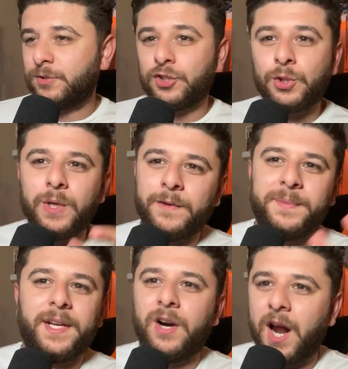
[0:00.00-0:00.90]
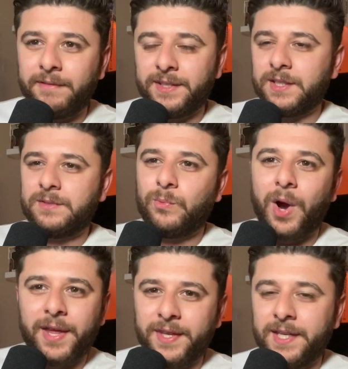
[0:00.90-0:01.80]
There's two of them that are obvious
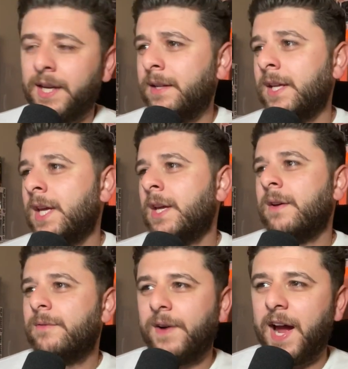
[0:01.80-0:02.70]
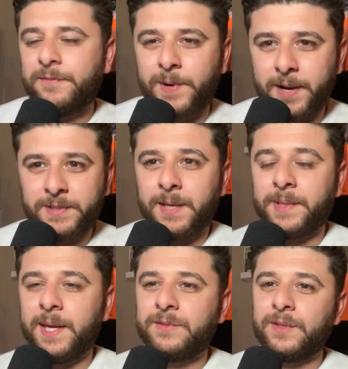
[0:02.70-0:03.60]
why they did it. Five primetime
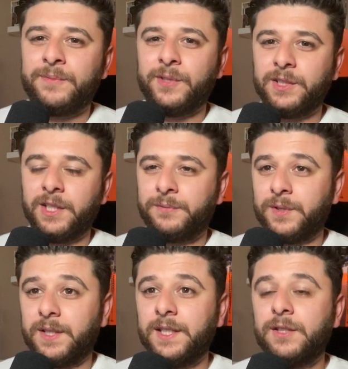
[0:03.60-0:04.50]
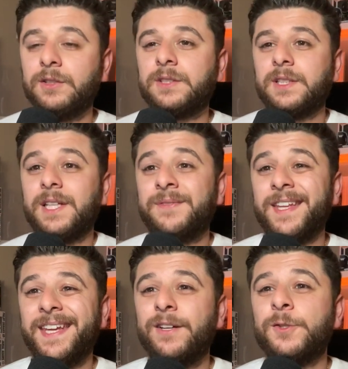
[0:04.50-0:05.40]
games for the Philadelphia Eagles. If
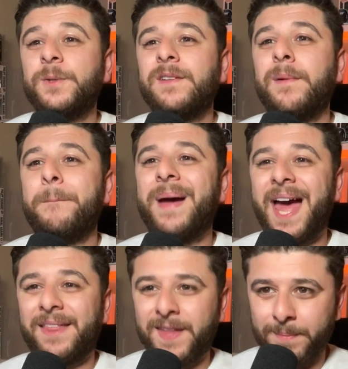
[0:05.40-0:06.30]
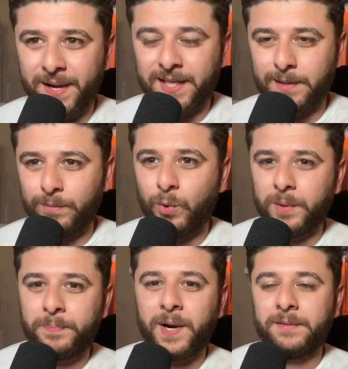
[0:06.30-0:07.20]
the Eagles are even bad, they might get more
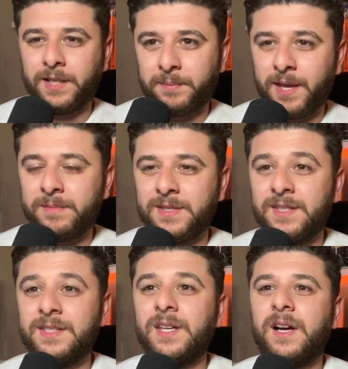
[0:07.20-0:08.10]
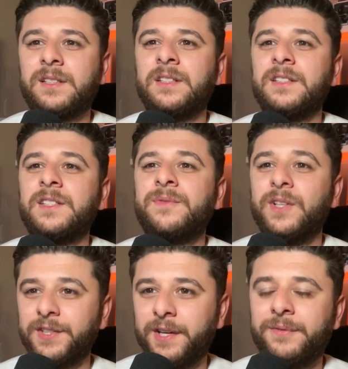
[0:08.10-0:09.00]
primetime games than the Seahawks because it's
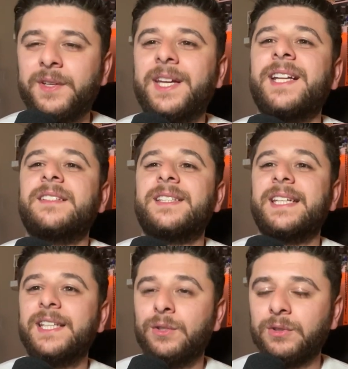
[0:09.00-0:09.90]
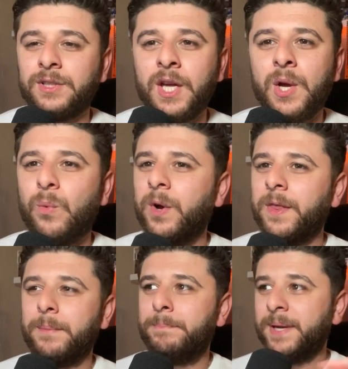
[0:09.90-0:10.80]
Philadelphia and it's the Eagles, one of
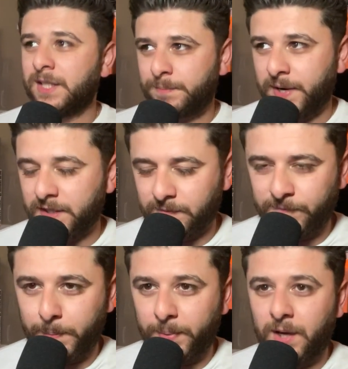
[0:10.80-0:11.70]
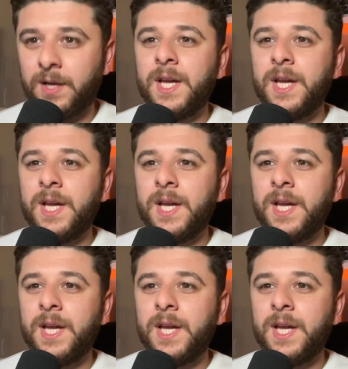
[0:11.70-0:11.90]
the biggest brands in football.